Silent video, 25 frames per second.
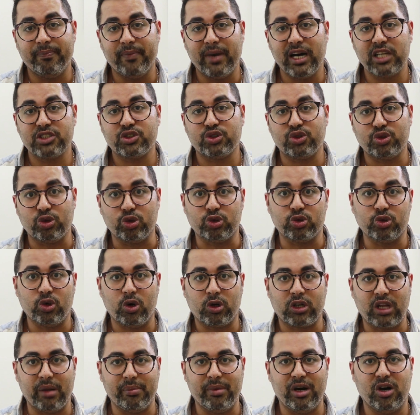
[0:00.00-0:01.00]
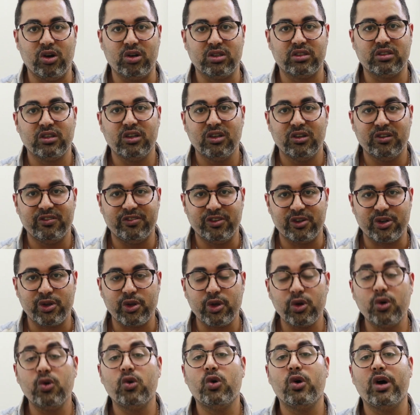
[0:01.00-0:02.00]
much to talk about for
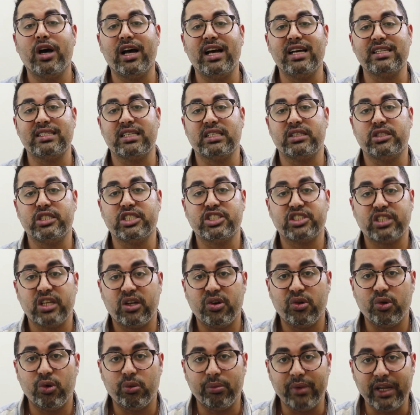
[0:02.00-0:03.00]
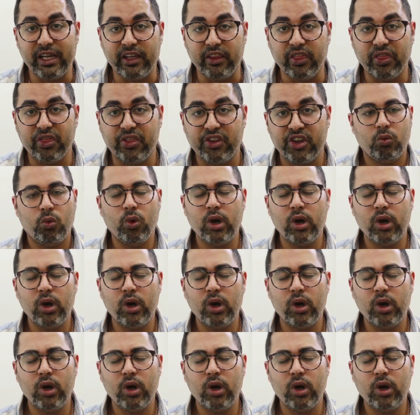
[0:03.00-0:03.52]
you as a digital nomad.